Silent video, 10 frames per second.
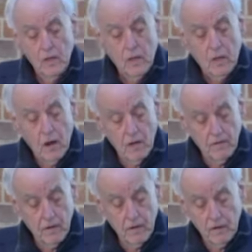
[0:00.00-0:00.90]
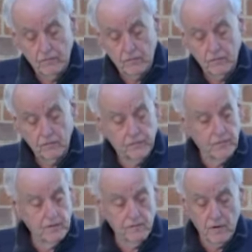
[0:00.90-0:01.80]
I have a very good
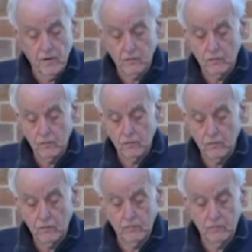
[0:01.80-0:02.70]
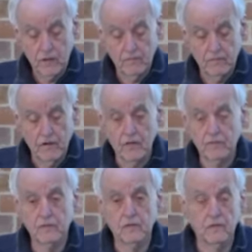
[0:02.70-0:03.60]
friend of mine called name of
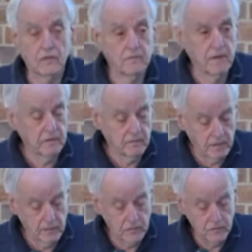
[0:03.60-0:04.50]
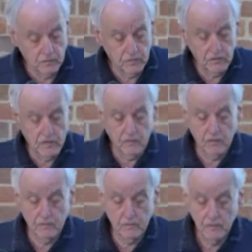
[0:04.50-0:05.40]
Ivan, not that matters, and you wouldn't know
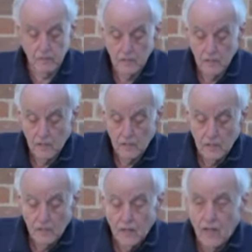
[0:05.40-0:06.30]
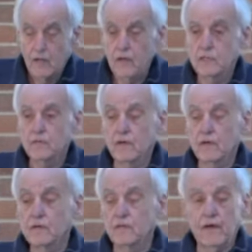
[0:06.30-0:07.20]
him. And he's a very
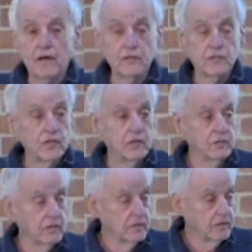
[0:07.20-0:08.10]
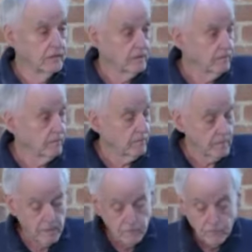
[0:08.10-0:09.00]
devout Jew.
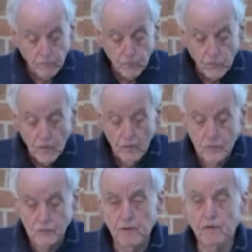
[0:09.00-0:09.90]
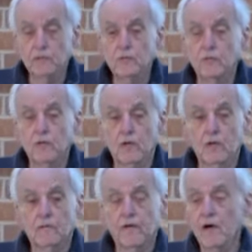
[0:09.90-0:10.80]
His spiritual
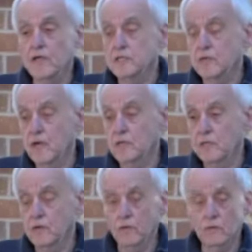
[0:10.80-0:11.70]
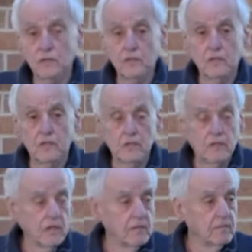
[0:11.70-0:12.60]
advisor, as he calls it,
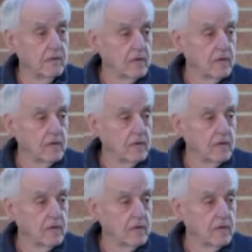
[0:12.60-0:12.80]
him,